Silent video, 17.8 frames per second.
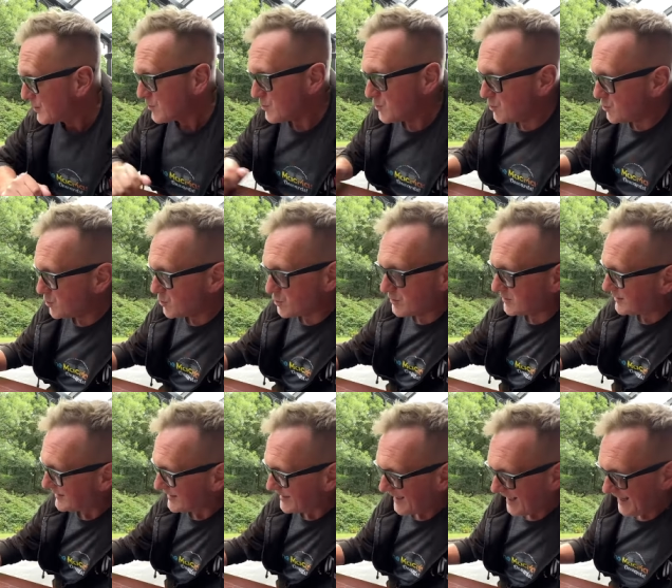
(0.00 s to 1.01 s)
Ooh,
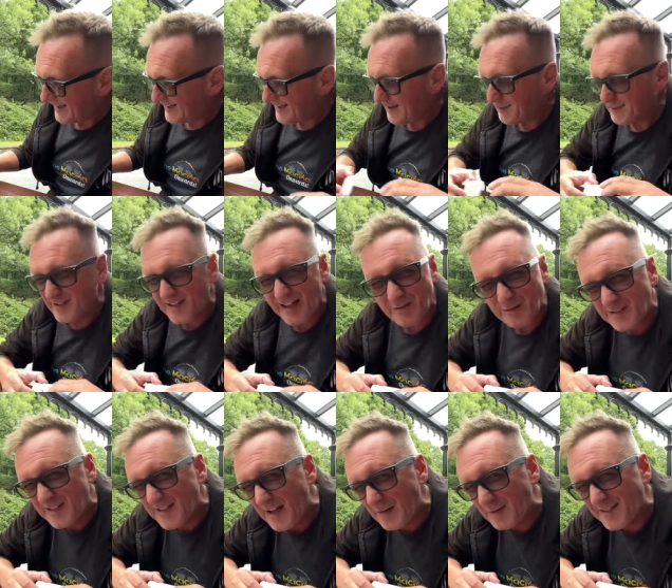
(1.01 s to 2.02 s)
I, I was, I
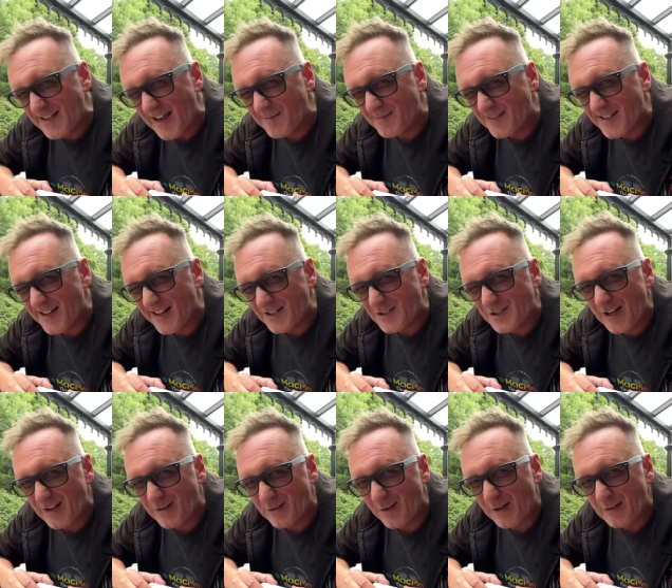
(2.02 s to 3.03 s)
was I was tempted actually.
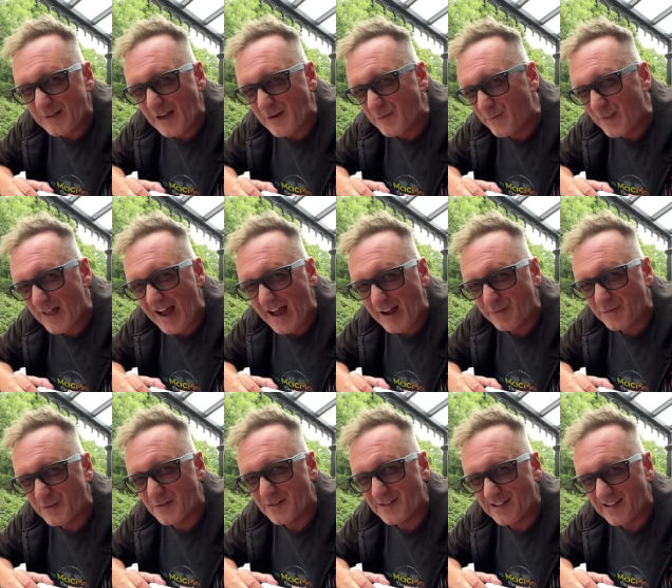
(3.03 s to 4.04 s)
I thought I'll go for that
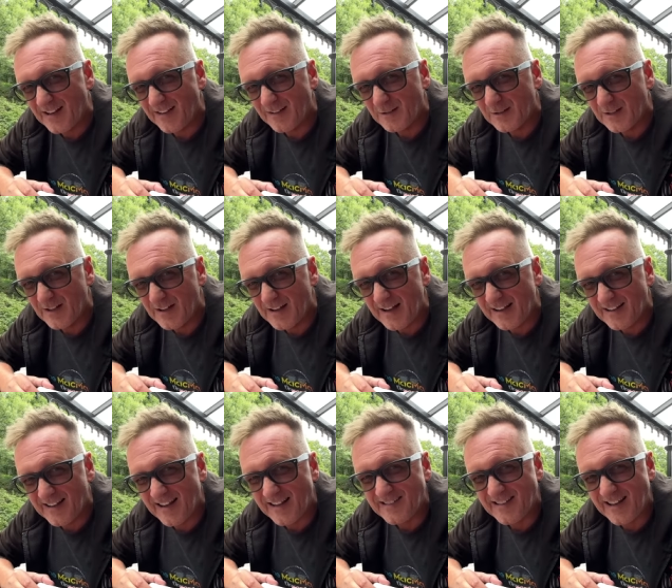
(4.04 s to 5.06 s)
after as a little
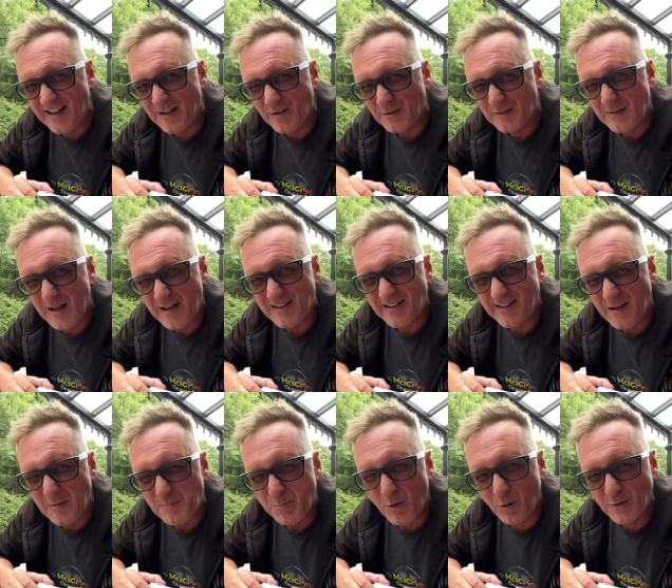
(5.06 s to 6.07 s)
uh, as a little as a
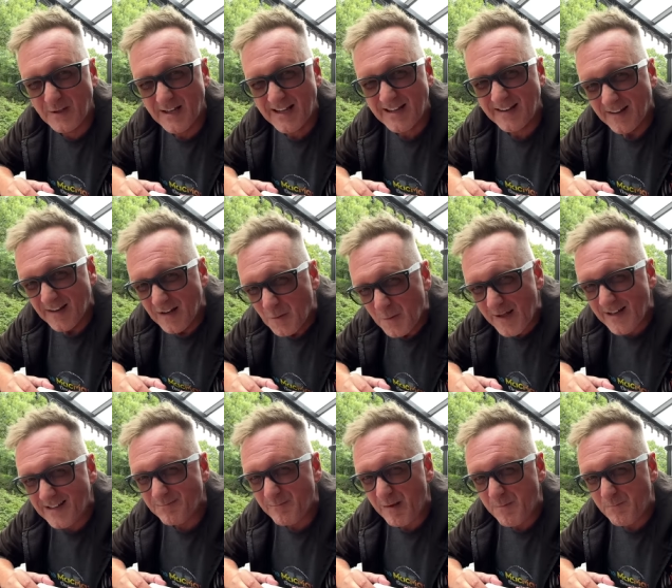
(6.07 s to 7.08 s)
little pudding.
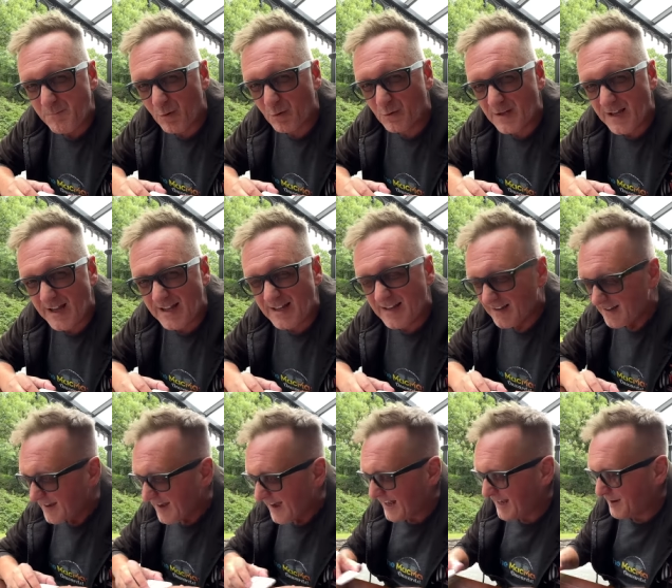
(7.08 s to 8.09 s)
Where's me pudding?
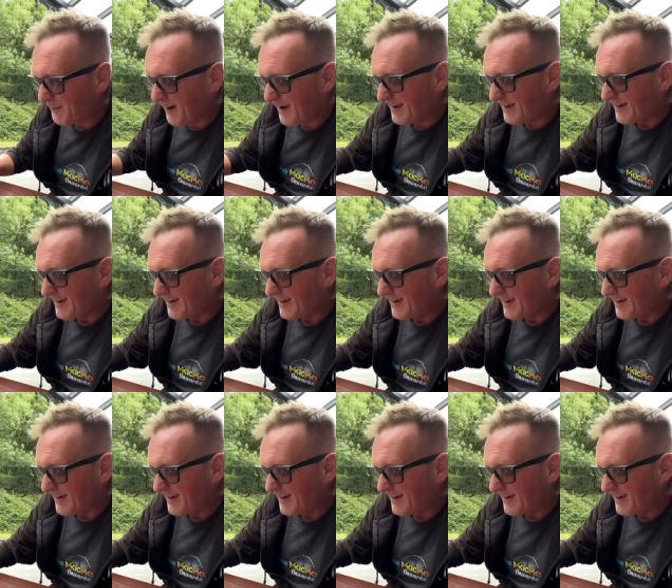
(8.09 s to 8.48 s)
Anyway,